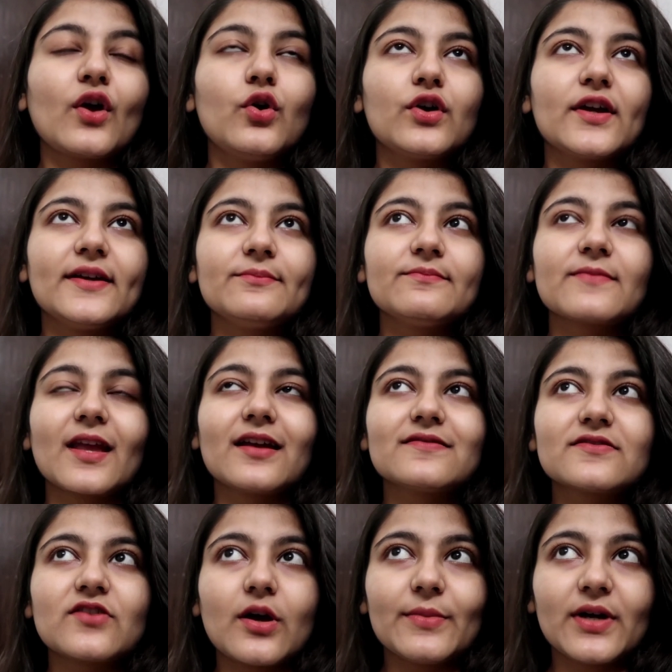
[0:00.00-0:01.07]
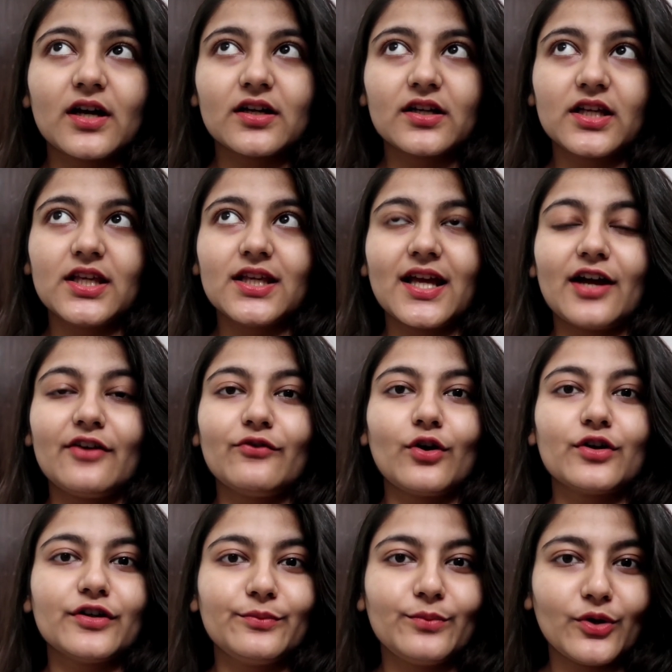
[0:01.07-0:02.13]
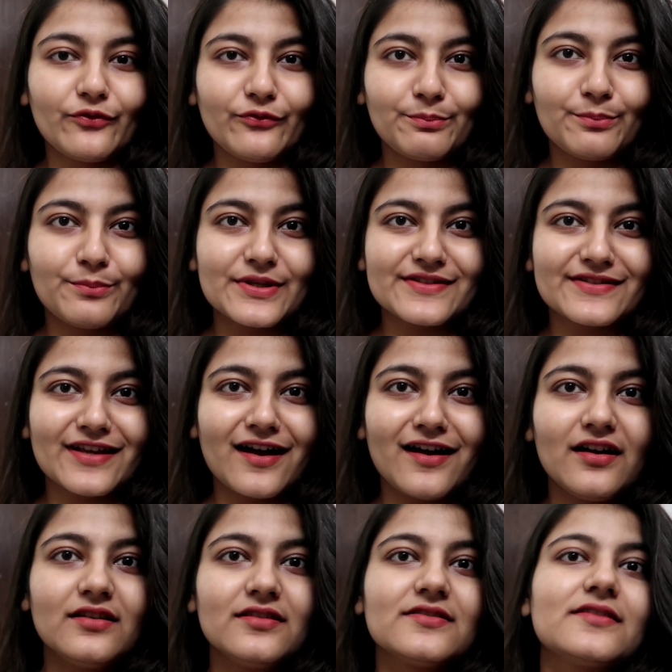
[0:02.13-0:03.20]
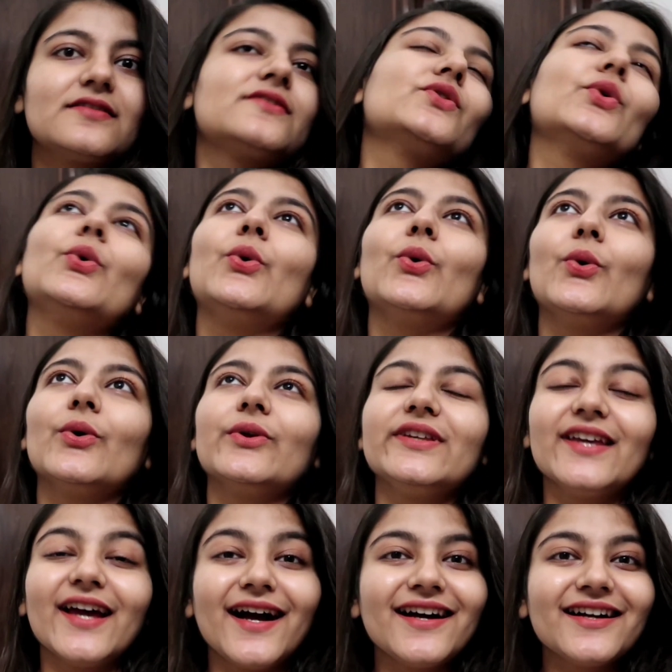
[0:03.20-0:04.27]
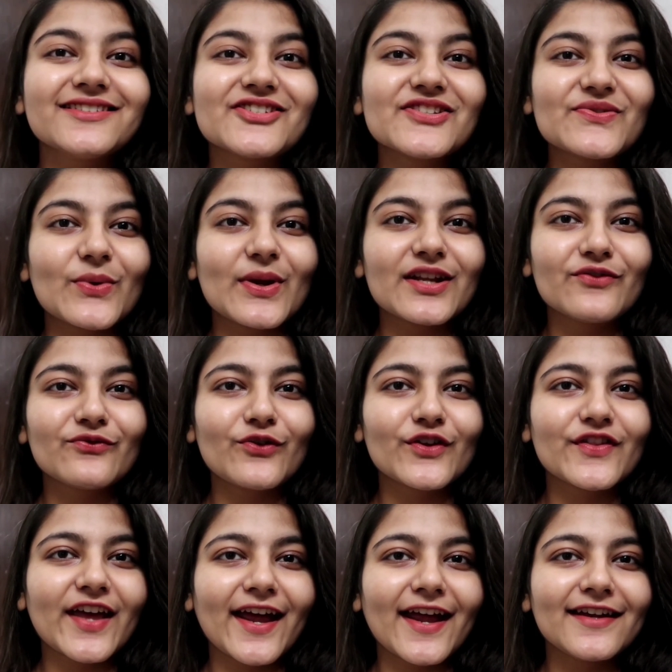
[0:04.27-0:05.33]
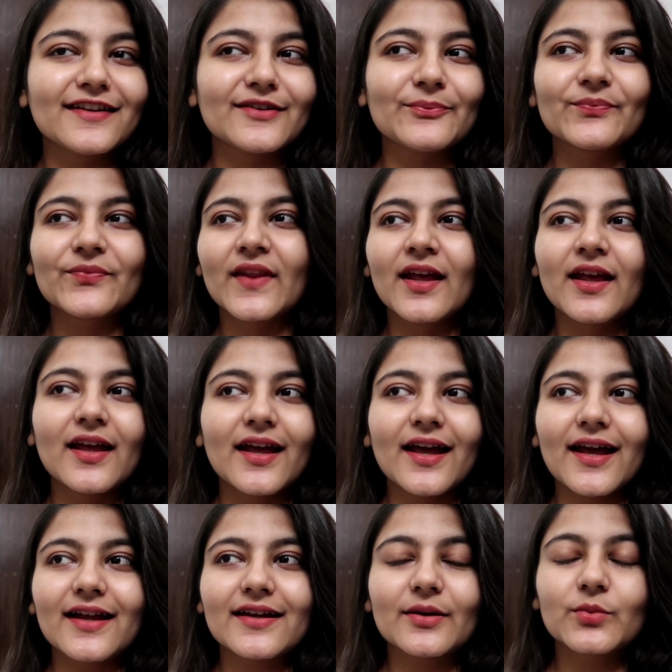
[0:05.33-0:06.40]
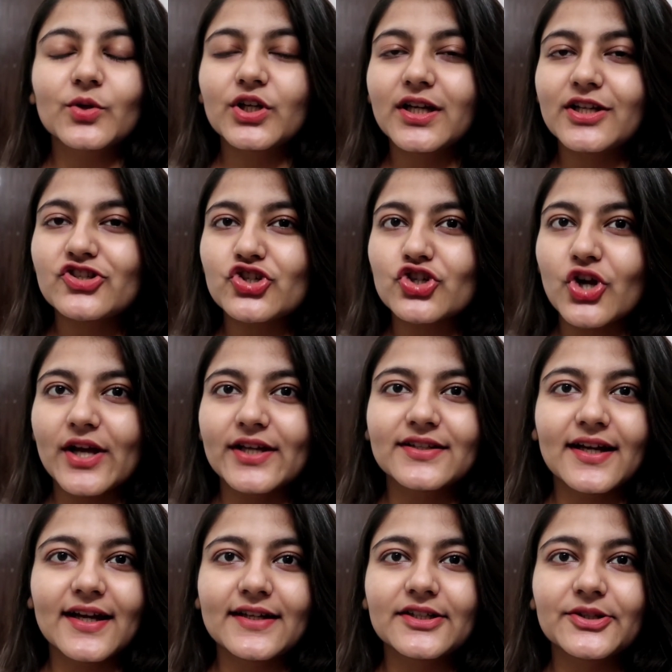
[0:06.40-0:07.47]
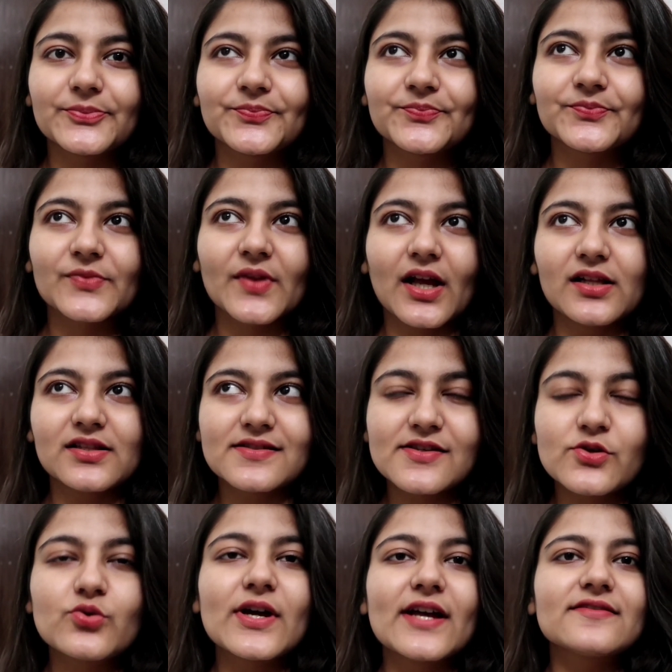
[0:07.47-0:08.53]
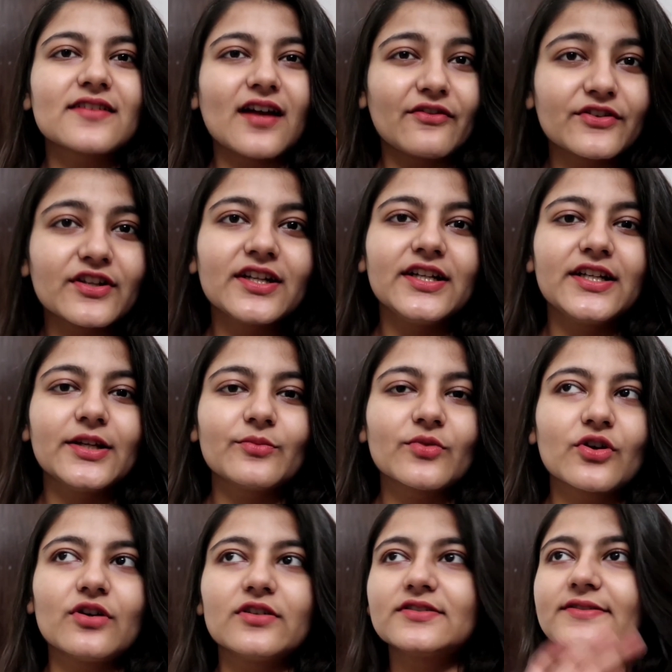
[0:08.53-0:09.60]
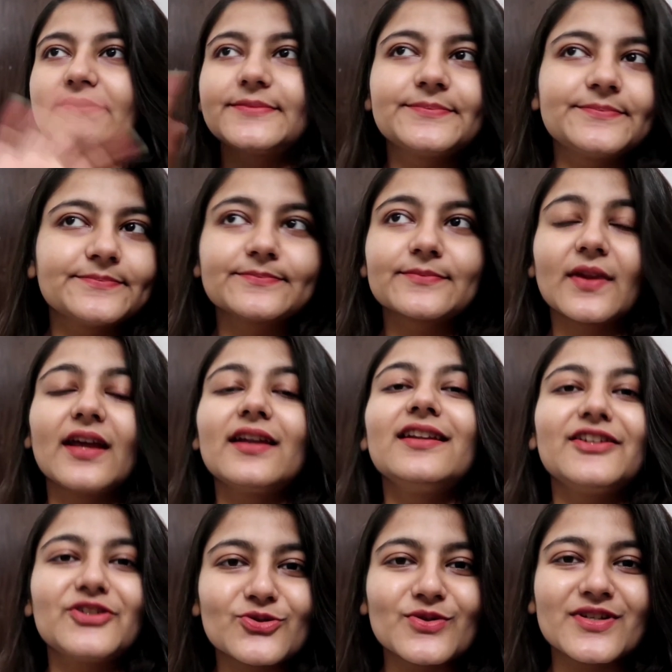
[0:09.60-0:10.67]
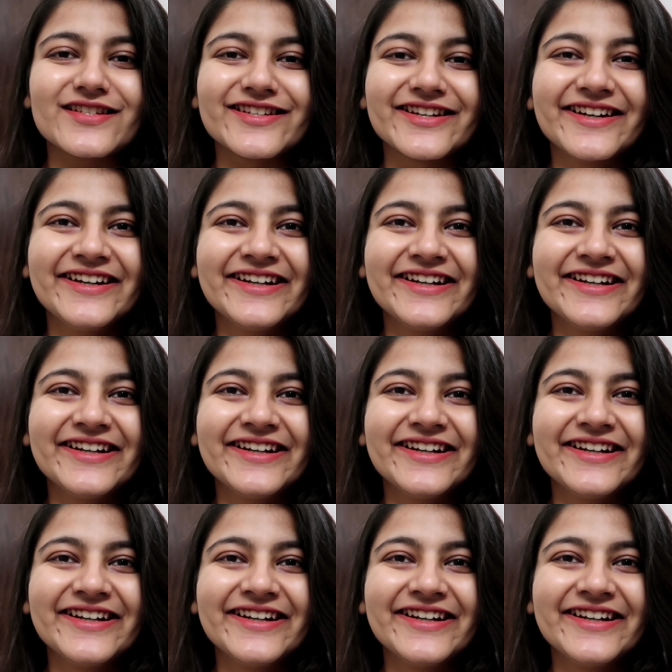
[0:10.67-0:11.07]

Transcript: Okay, so I'm hungry. I've ordered for pizza, so yeah, just waiting for that, and I'm gonna enjoy that. I'll see you guys after eating because I need to eat.